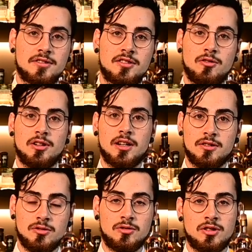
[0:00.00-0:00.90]
soda
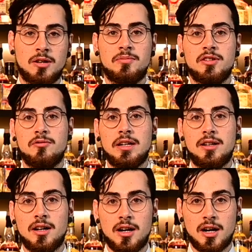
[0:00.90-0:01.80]
to top the
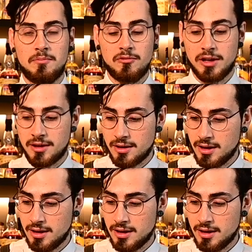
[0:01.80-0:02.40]
drink up with.